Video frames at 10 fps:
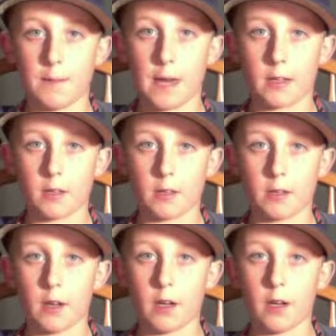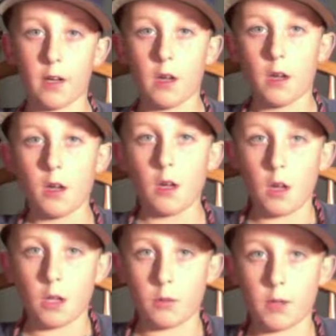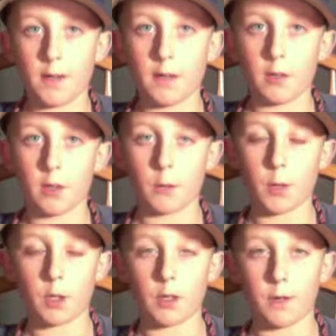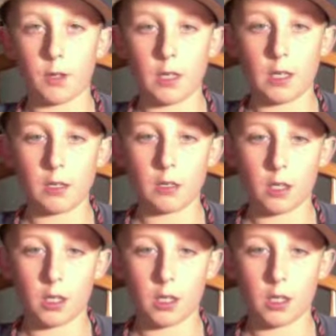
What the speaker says: Patrick's Day, otherwise known as March 17th,